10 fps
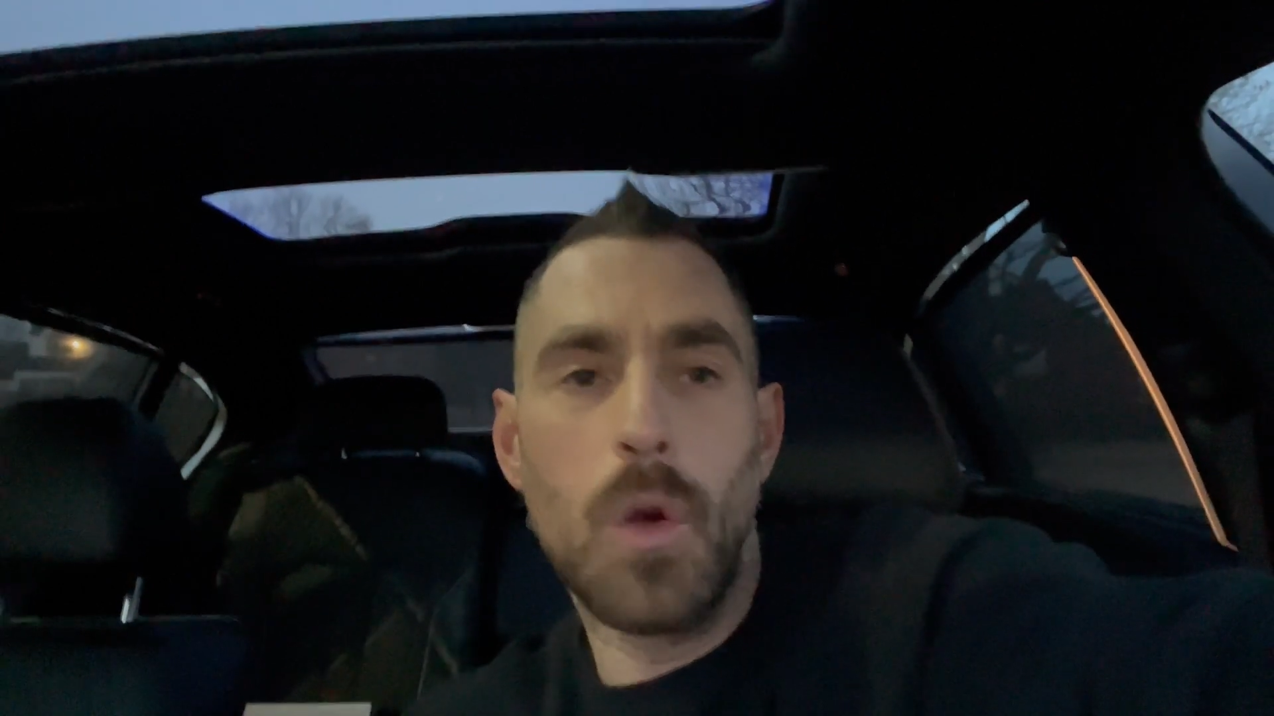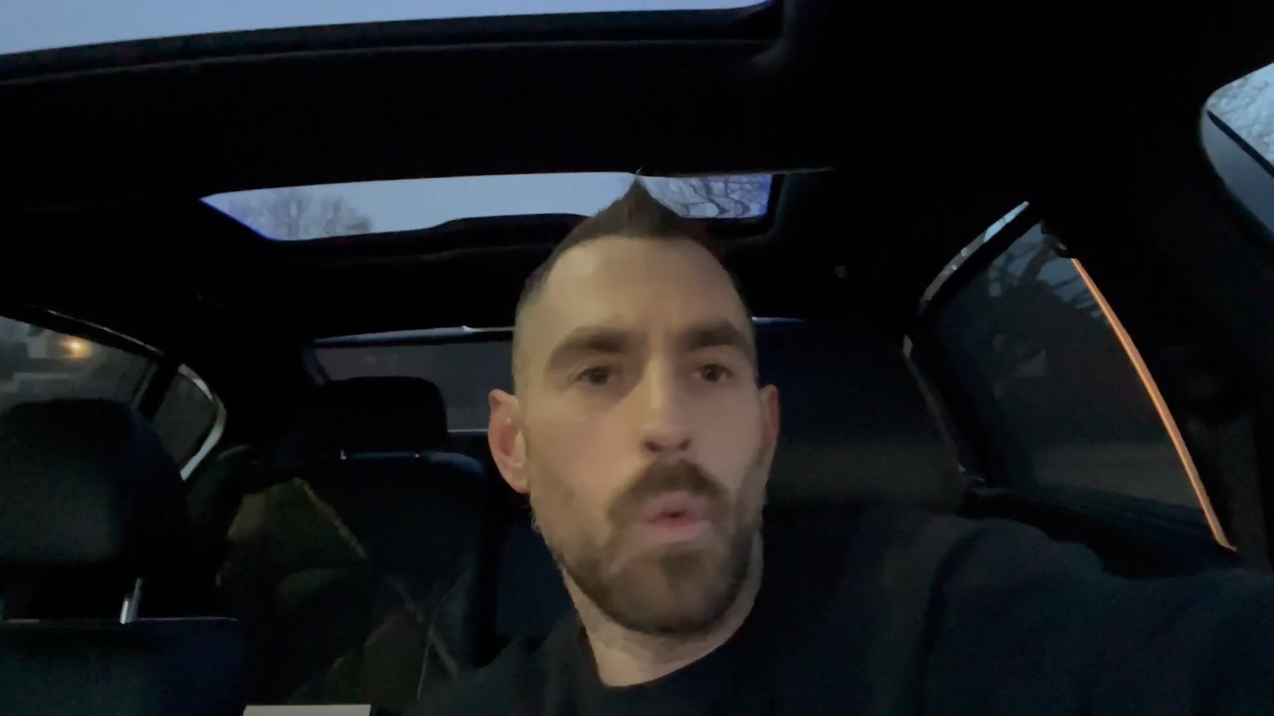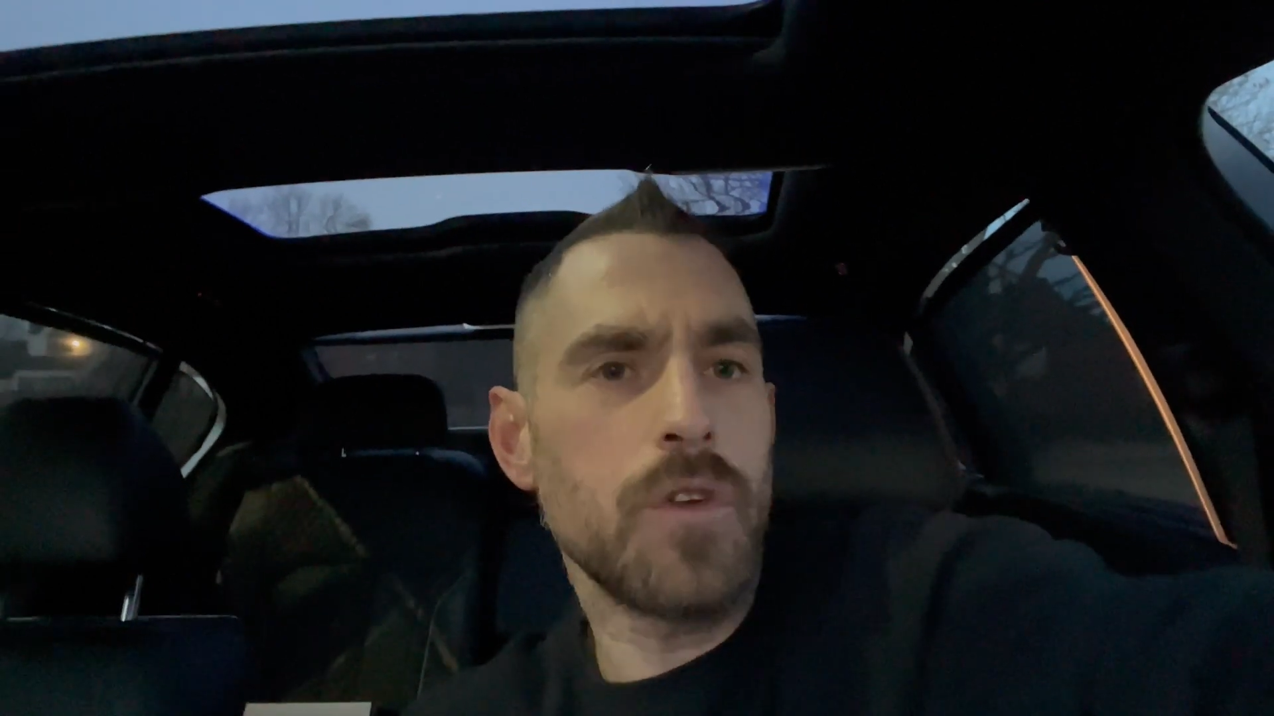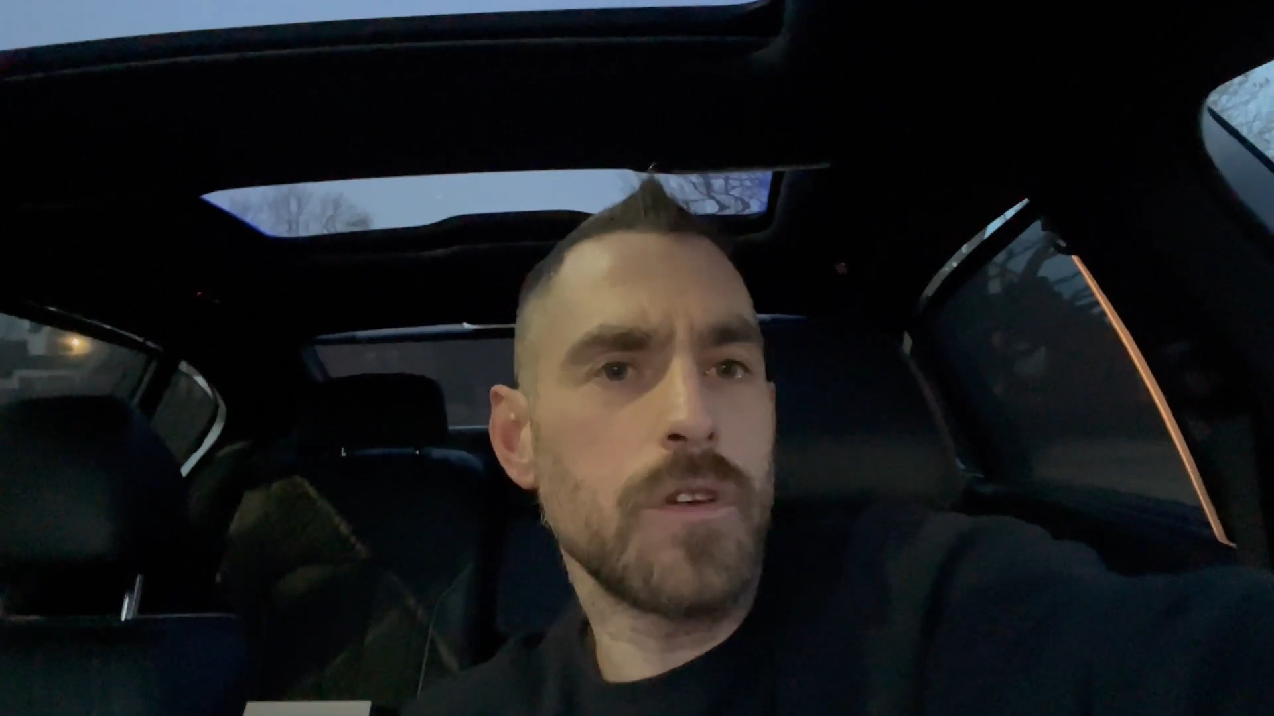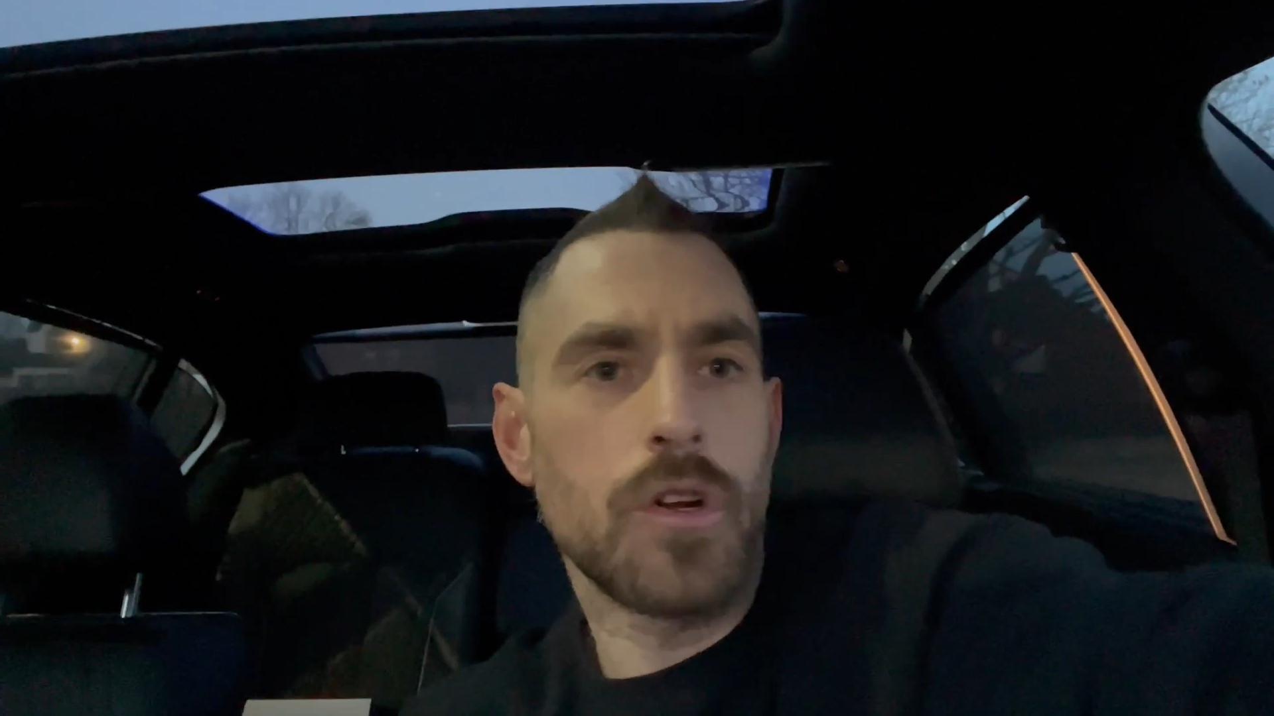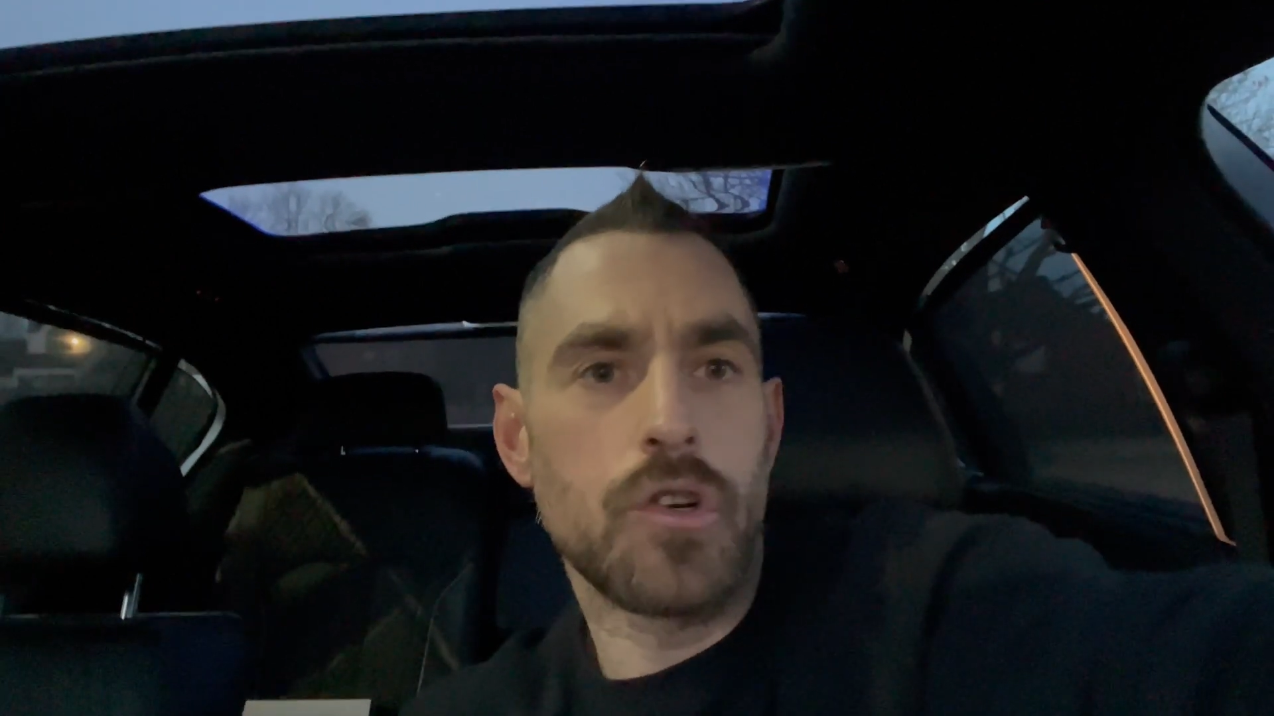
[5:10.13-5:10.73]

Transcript: wasn't